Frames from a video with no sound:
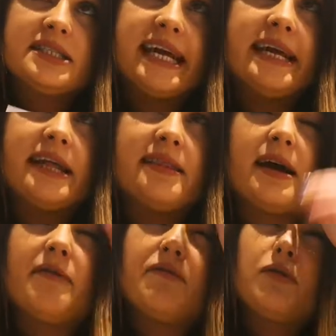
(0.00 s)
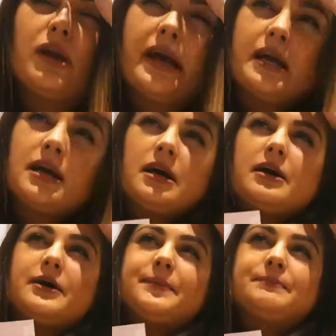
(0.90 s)
taking that for like
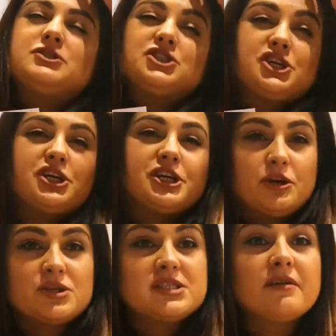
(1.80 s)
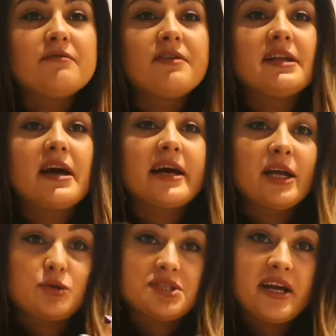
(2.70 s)
journey or something, that
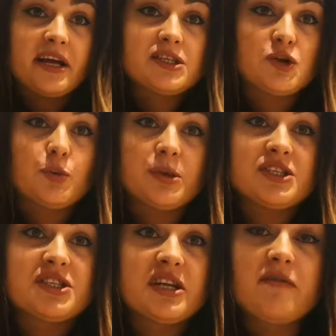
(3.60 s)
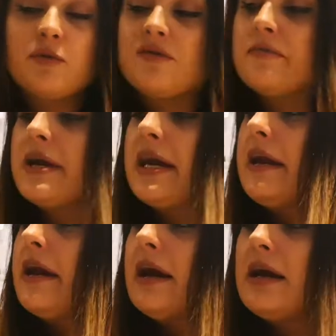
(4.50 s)
I cannot take so much stuff with
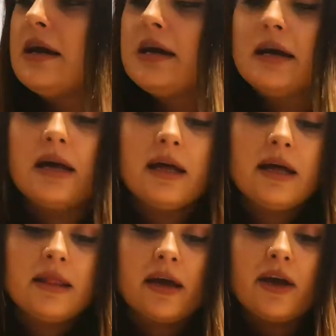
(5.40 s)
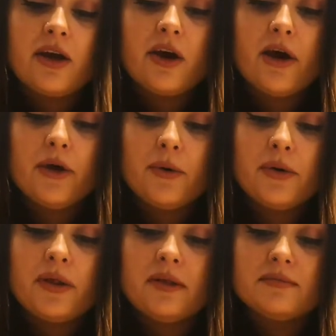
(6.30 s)
me. There you go.
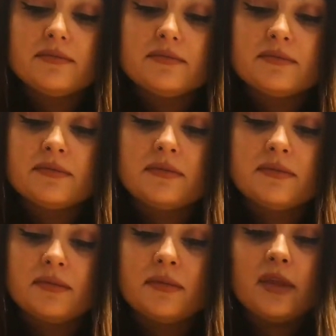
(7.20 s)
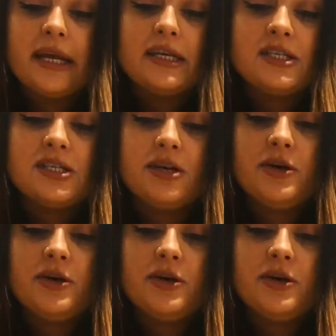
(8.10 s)
Next